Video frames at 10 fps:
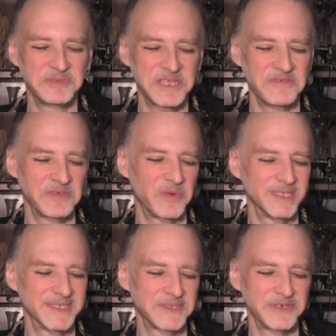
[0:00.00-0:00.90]
beloved
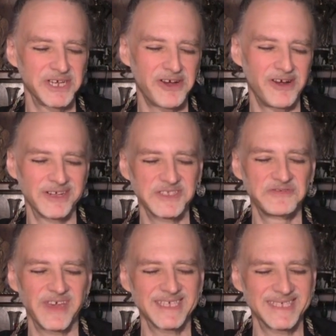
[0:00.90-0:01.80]
ones, three cards
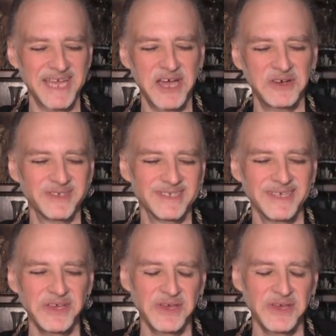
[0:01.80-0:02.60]
face down